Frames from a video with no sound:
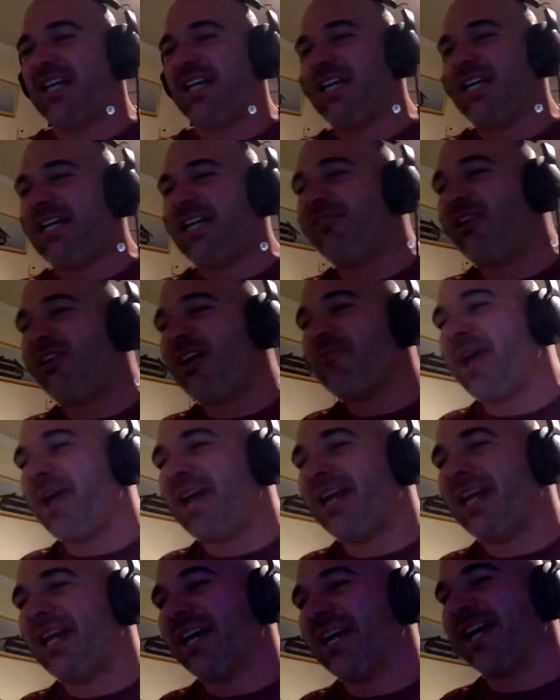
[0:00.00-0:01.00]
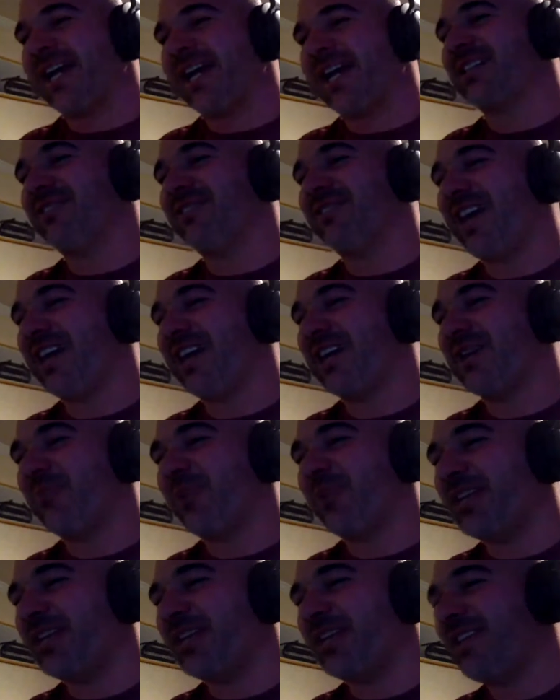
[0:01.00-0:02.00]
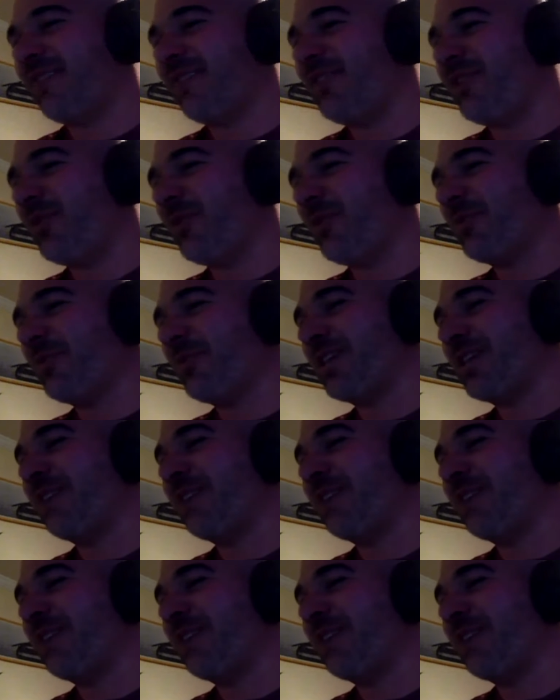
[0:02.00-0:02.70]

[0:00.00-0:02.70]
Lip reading: Eli Manning against Atlanta completed 71% of